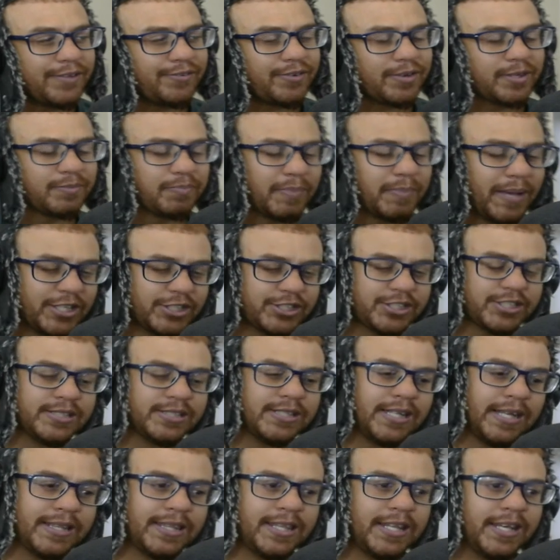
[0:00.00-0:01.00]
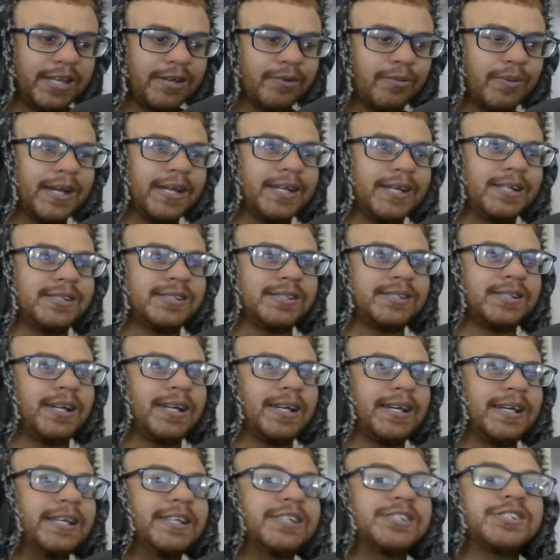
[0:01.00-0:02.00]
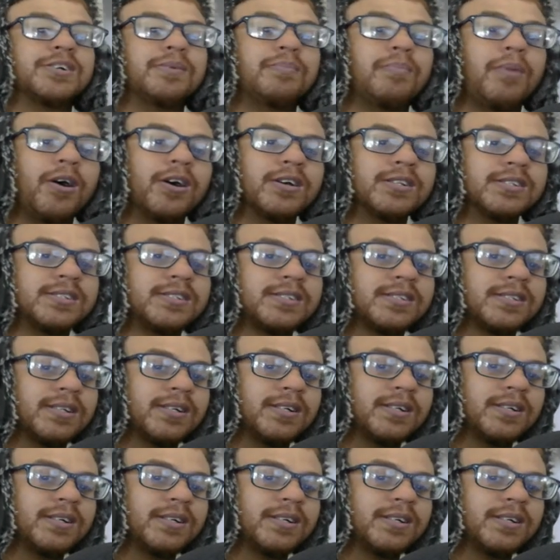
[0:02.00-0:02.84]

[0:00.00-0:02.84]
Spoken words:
even mentioned that thing where he's like, he's a monster,